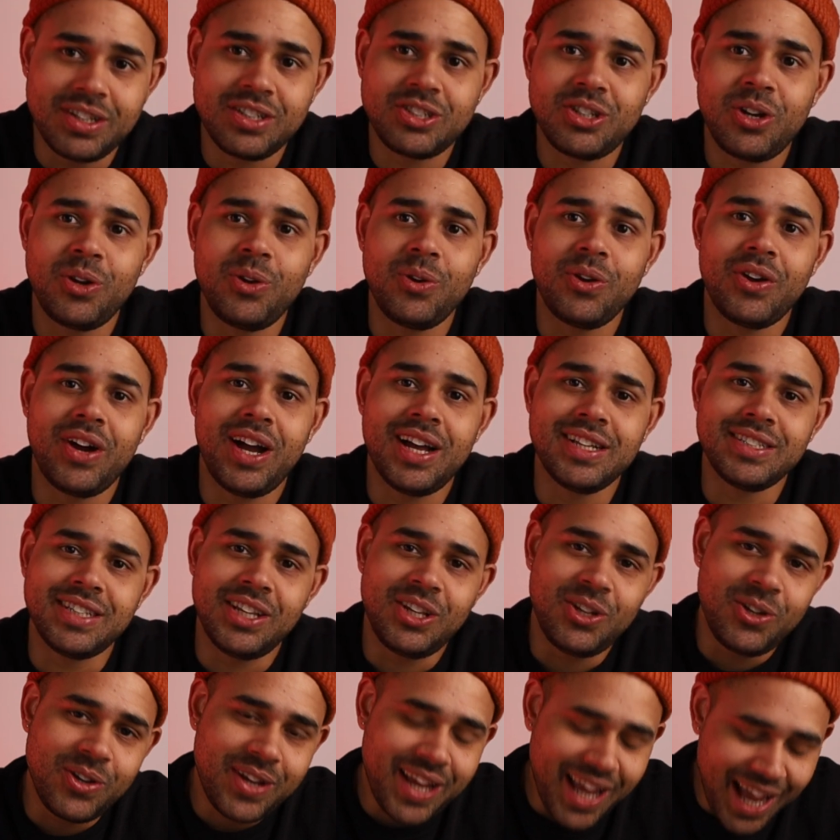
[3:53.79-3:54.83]
to show you guys that
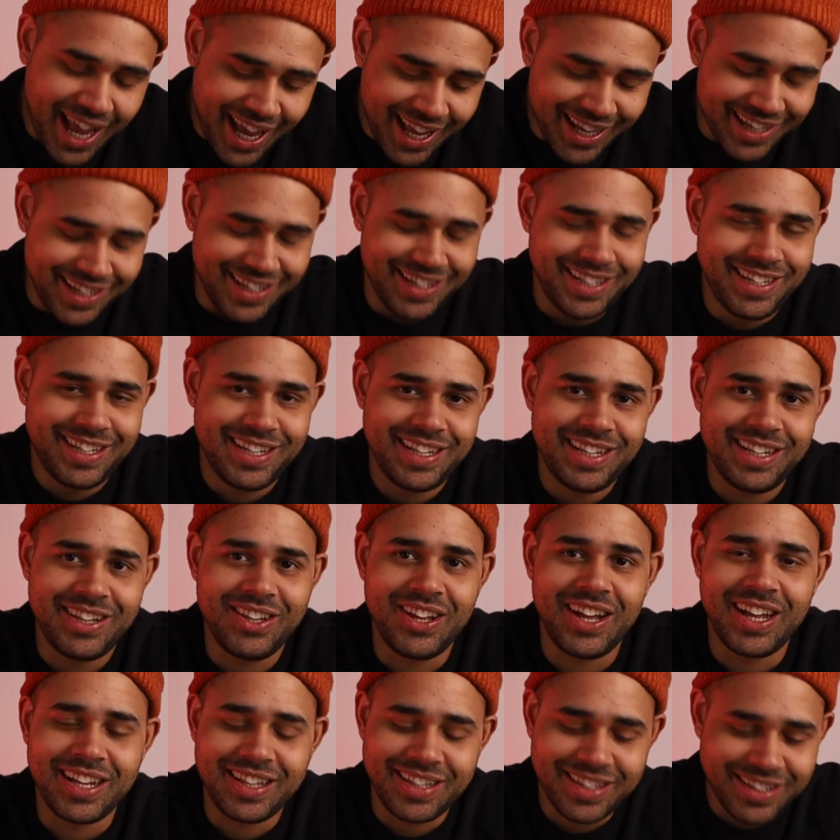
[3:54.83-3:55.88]
you can
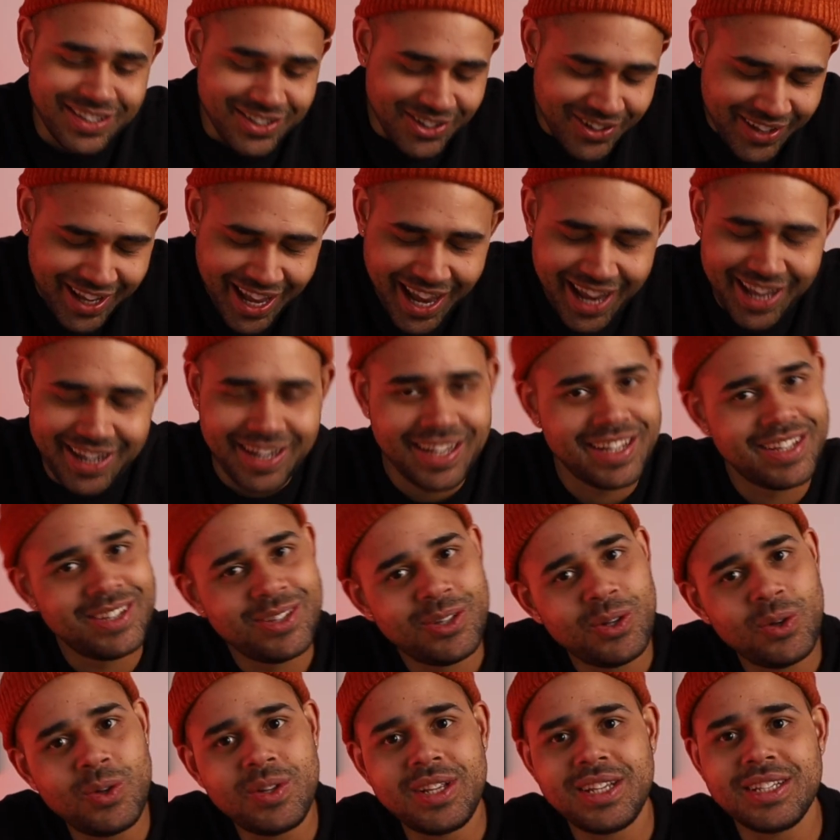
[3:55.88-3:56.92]

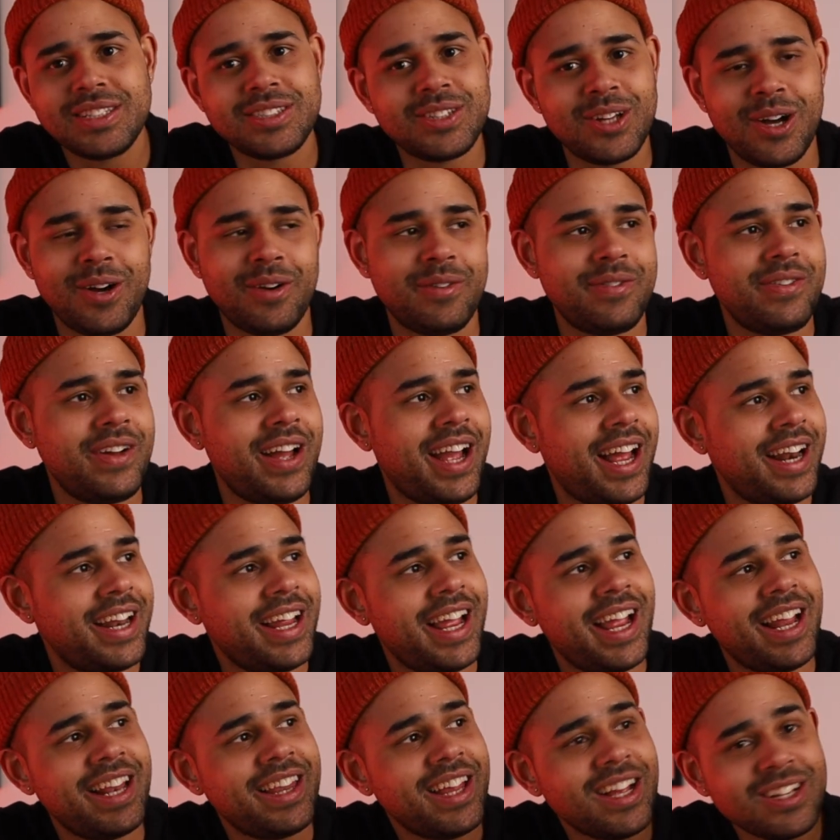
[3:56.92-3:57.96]
do this stuff, and
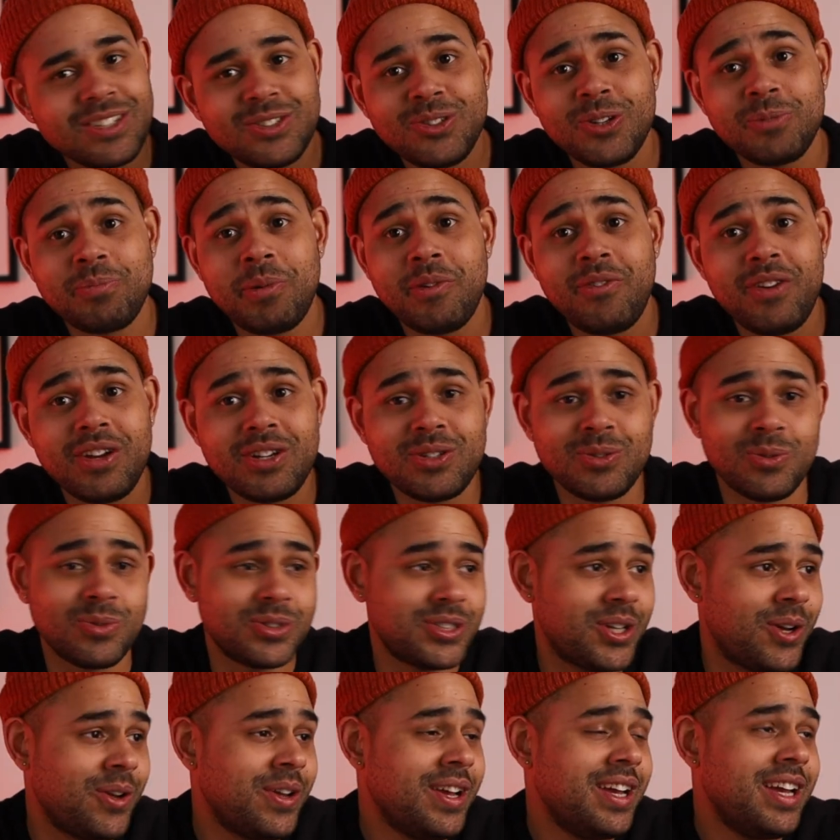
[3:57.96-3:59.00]
it does look professional.
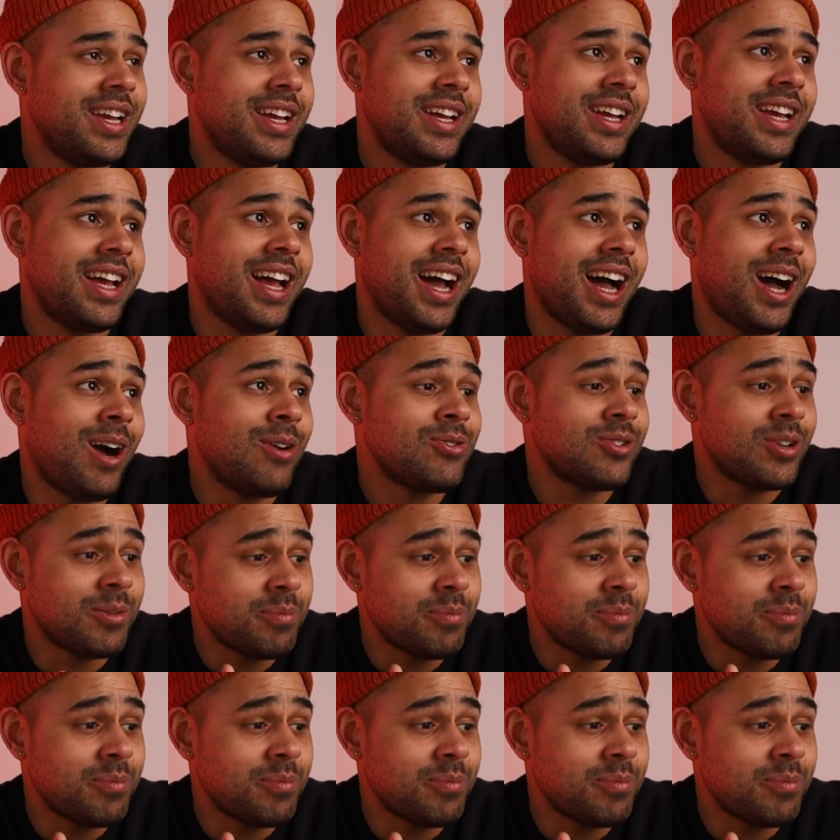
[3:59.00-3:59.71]
So I was on